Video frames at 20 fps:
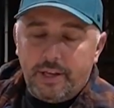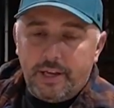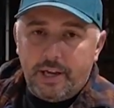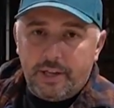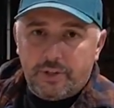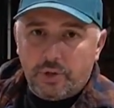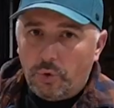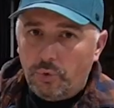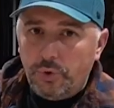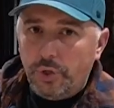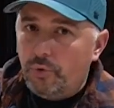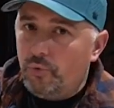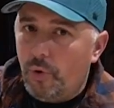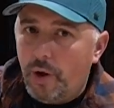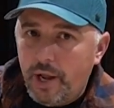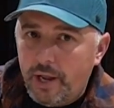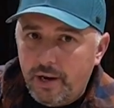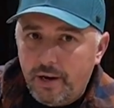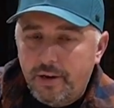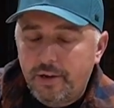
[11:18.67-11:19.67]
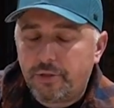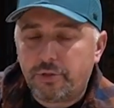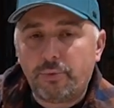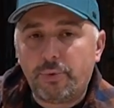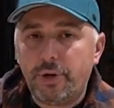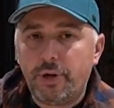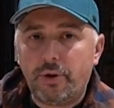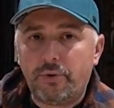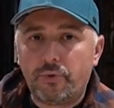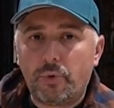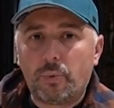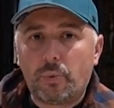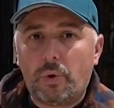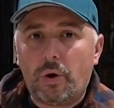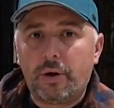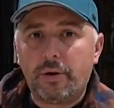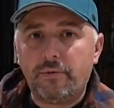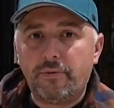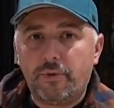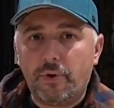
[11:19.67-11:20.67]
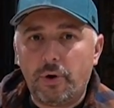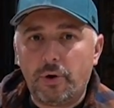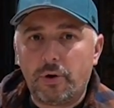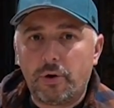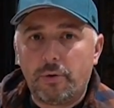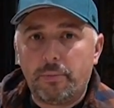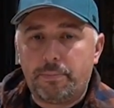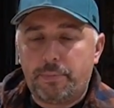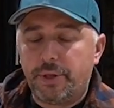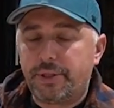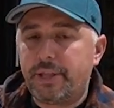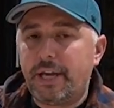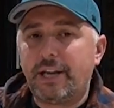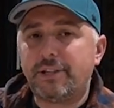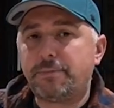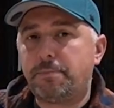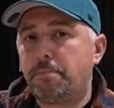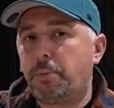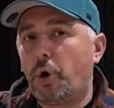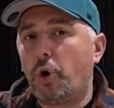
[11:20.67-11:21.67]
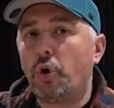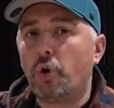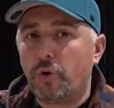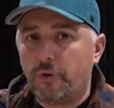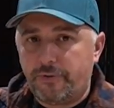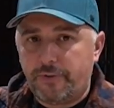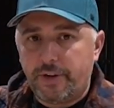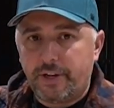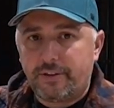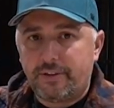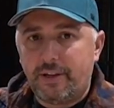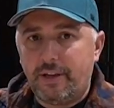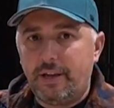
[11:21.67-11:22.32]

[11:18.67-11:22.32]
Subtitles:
It's only rated at 300 watt inverter, but that's perfect.